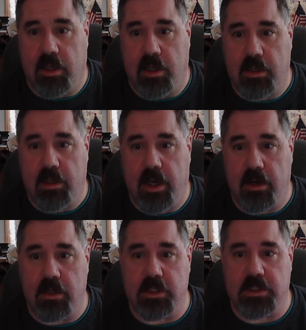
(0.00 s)
Get that
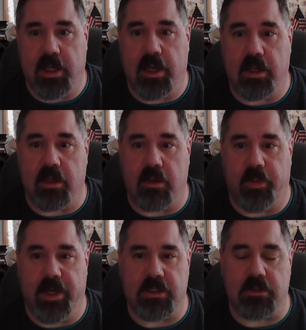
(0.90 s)
understanding and the
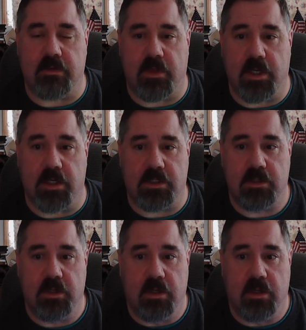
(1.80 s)
basis of things